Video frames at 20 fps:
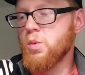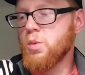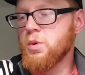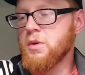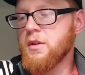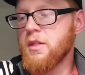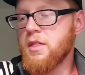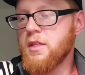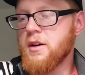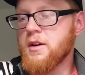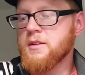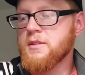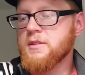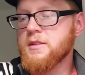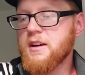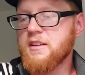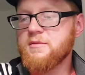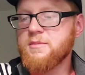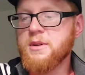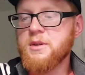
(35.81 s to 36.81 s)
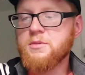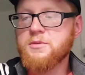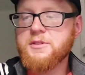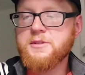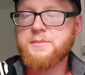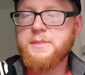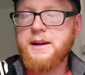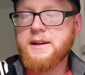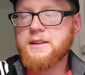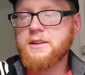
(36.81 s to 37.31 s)
would thus have been
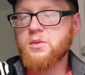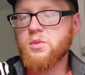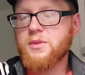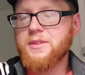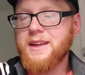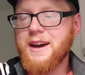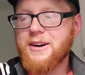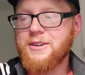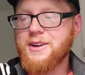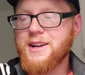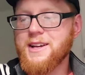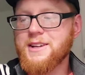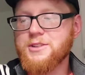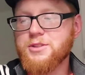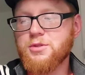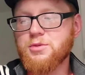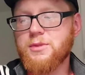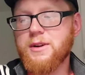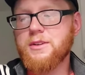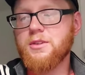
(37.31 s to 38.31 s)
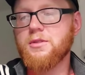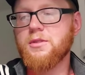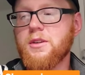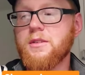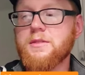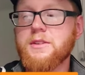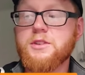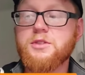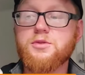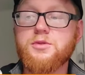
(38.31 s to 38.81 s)
respected without a surrender
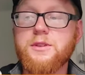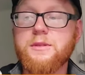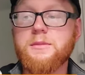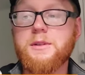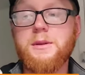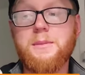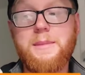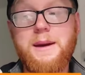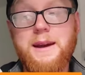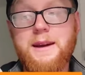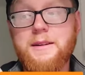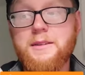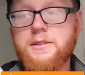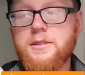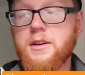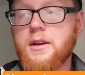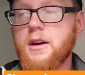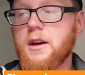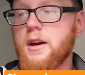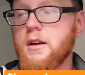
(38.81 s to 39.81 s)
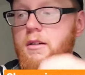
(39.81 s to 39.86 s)
of extreme demands."